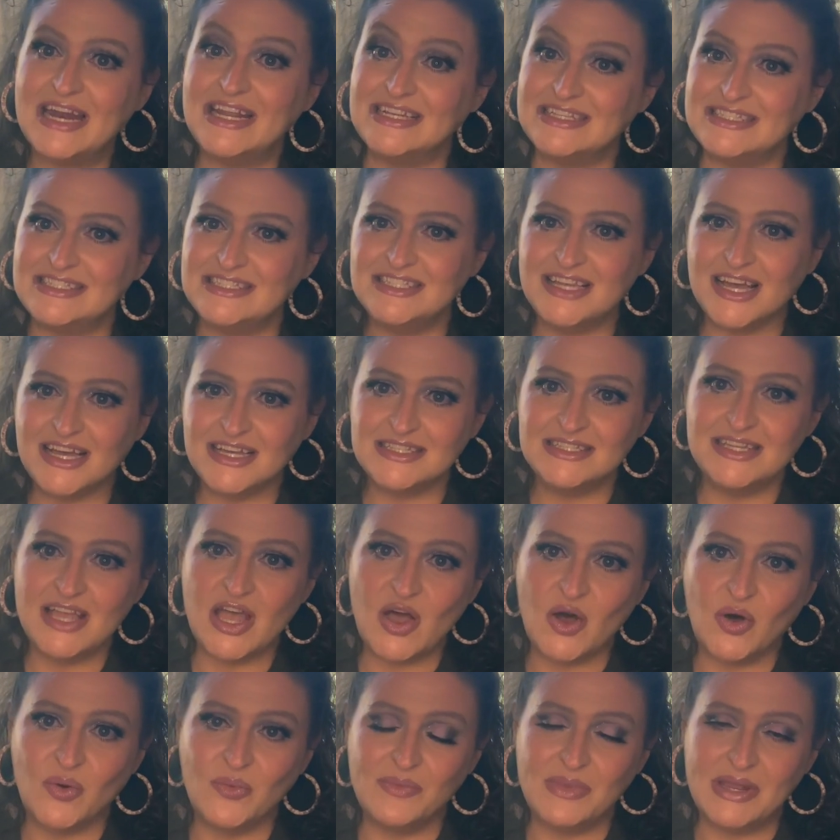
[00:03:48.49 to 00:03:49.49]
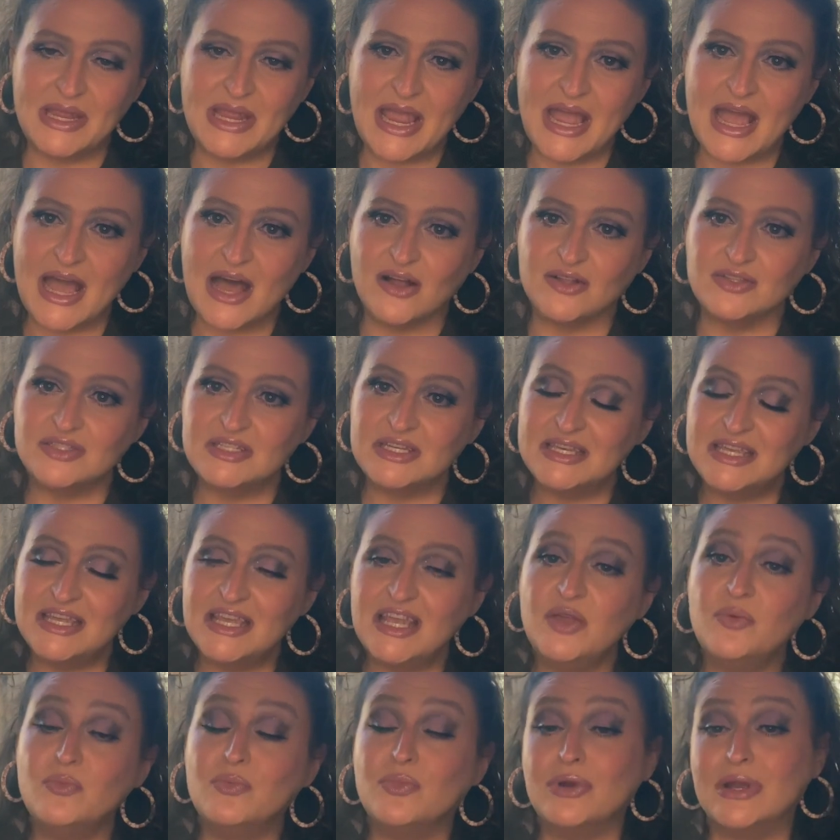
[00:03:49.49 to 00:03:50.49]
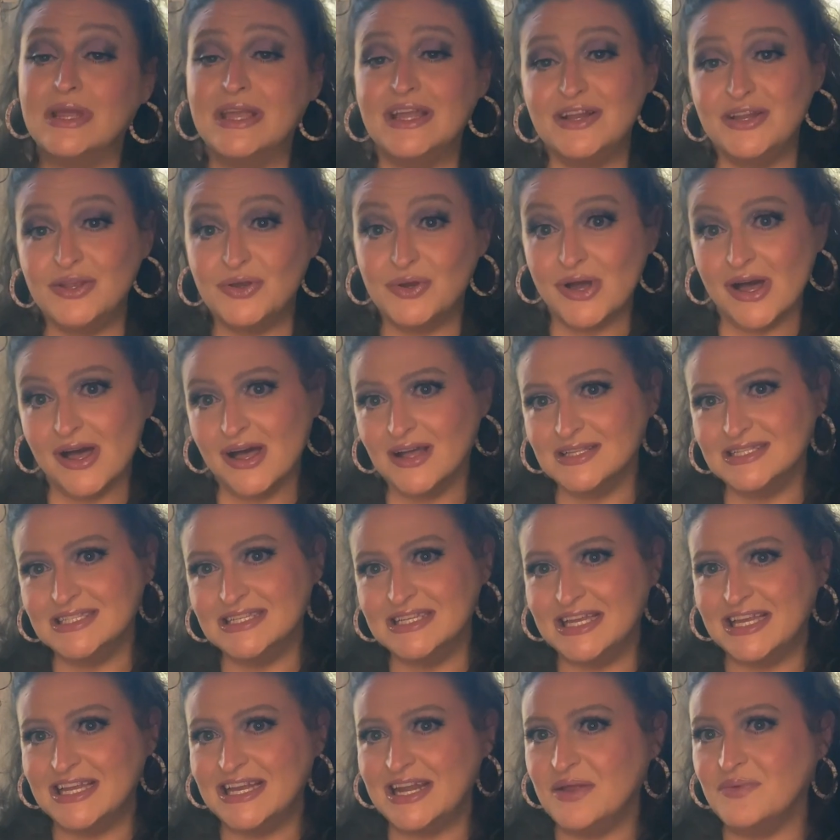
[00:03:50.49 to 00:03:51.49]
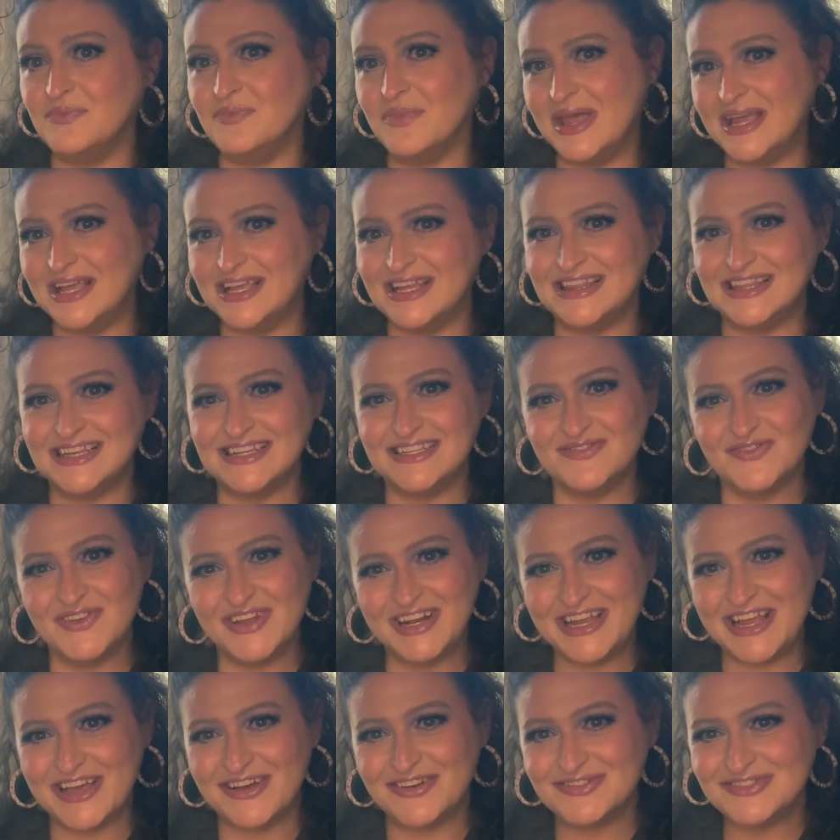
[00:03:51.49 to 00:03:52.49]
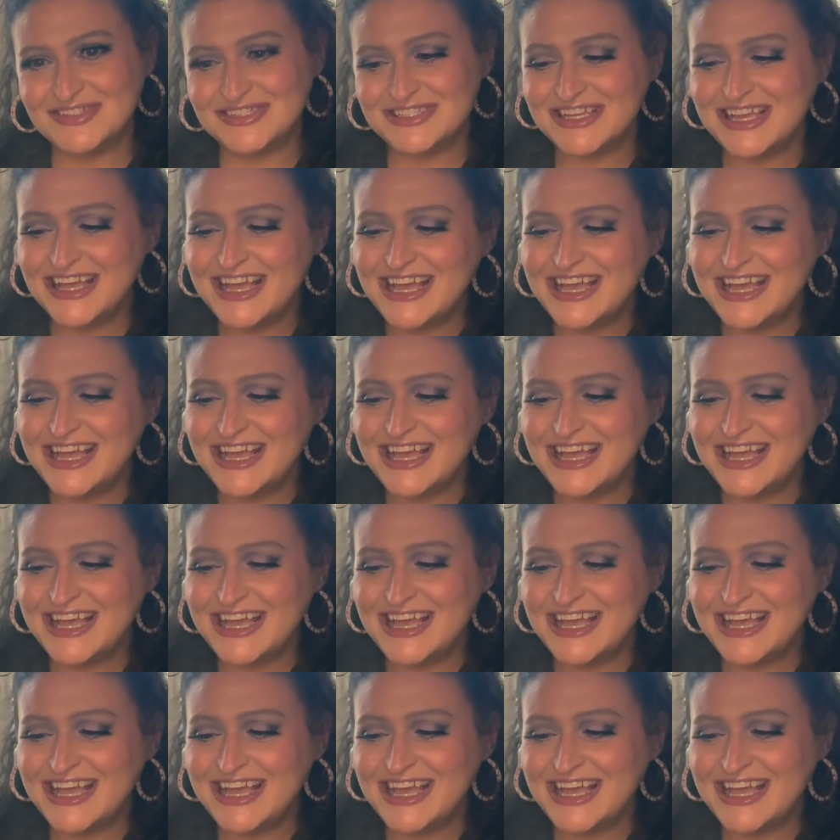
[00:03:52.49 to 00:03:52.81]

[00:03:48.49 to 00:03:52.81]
It does help me out to keep bringing you content and making these videos.